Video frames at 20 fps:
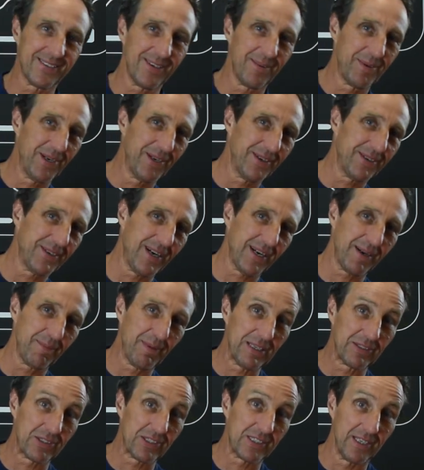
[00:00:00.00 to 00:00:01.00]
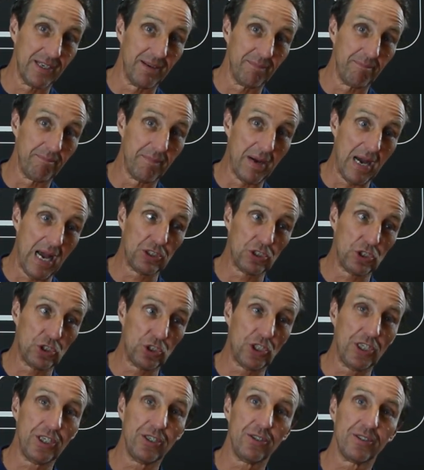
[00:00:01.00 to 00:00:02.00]
so I'm here to talk about some
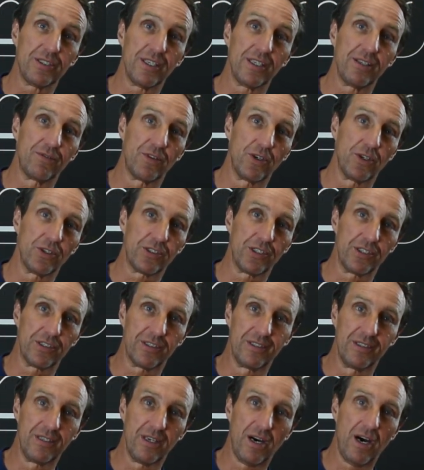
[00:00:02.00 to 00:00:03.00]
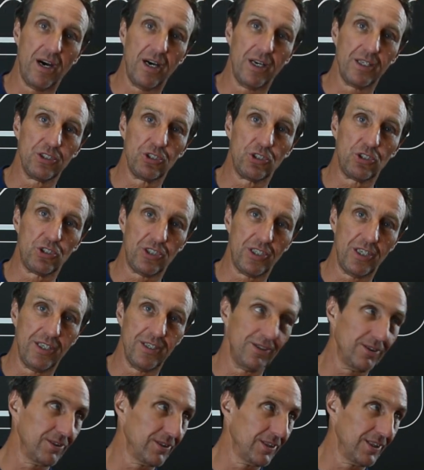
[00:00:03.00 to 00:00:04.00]
shielded versus
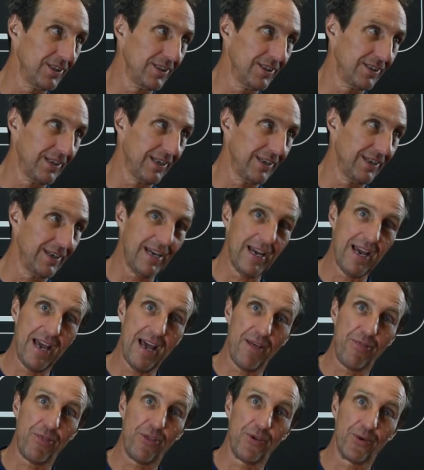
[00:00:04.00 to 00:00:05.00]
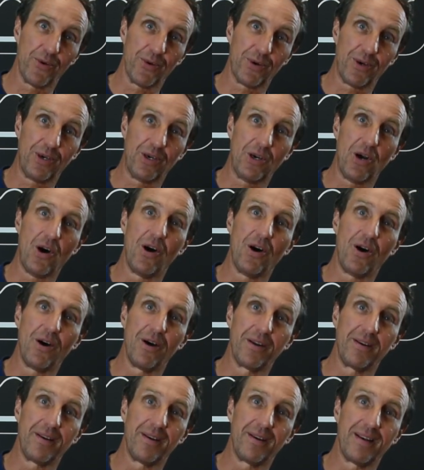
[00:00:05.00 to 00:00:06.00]
non-shielded
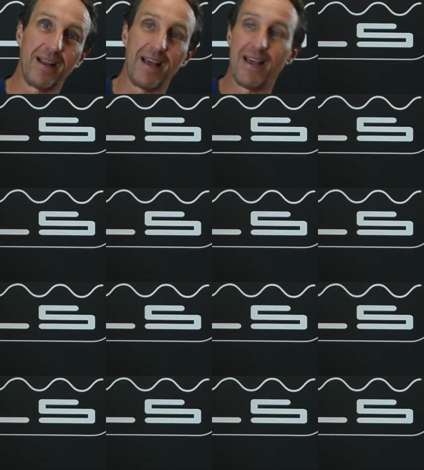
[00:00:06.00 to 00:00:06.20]
etherCON